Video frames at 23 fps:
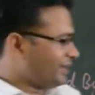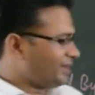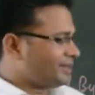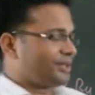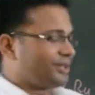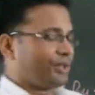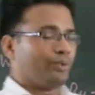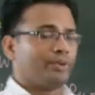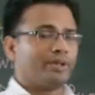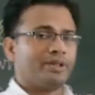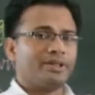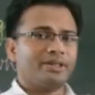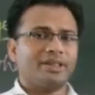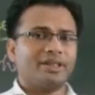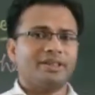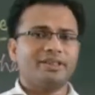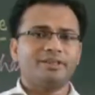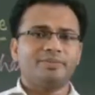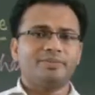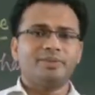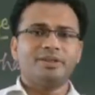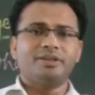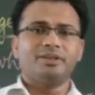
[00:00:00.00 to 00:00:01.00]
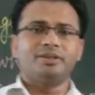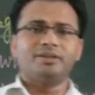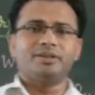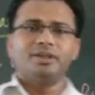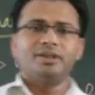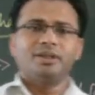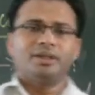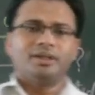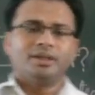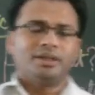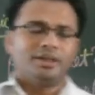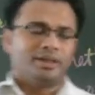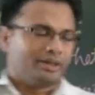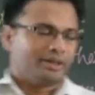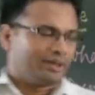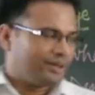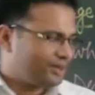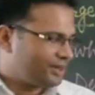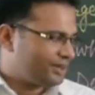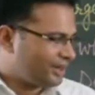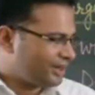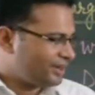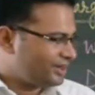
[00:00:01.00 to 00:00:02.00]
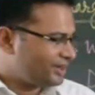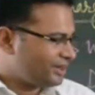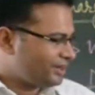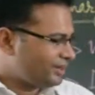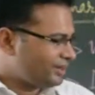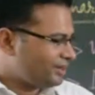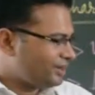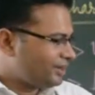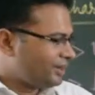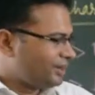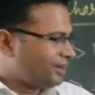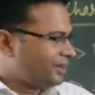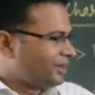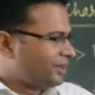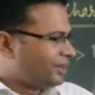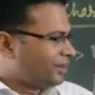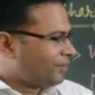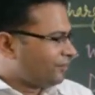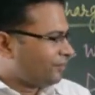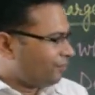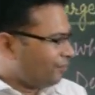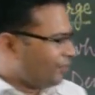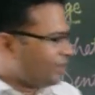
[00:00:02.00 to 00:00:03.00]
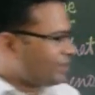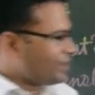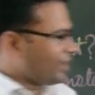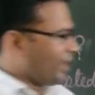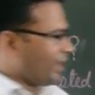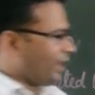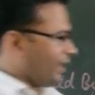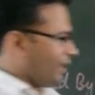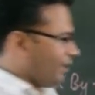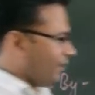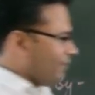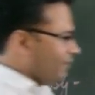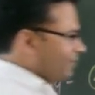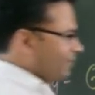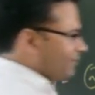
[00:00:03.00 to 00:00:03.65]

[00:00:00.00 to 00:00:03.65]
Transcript: Neutral charges means the charges which have